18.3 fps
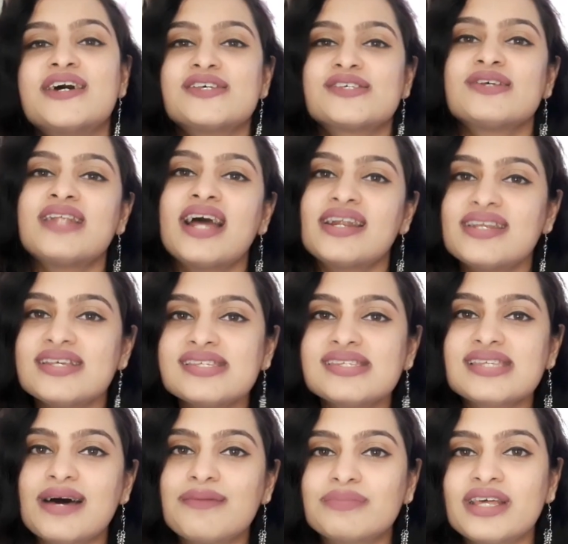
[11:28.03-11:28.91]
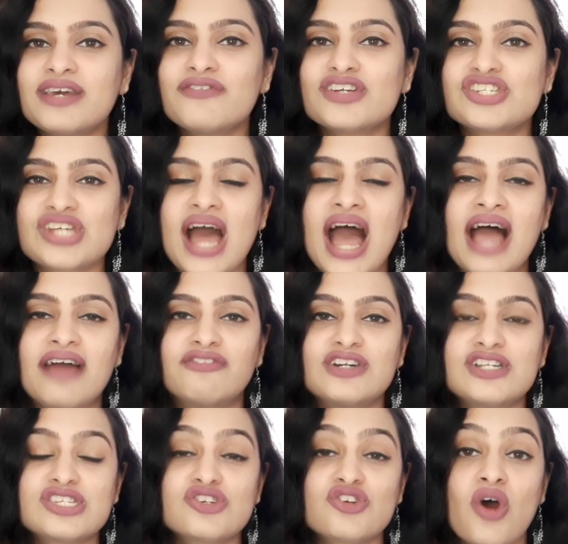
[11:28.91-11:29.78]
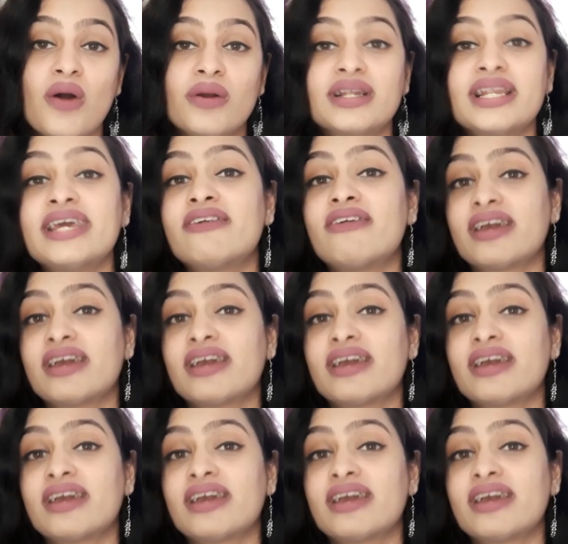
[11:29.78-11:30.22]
So that is something which I would strongly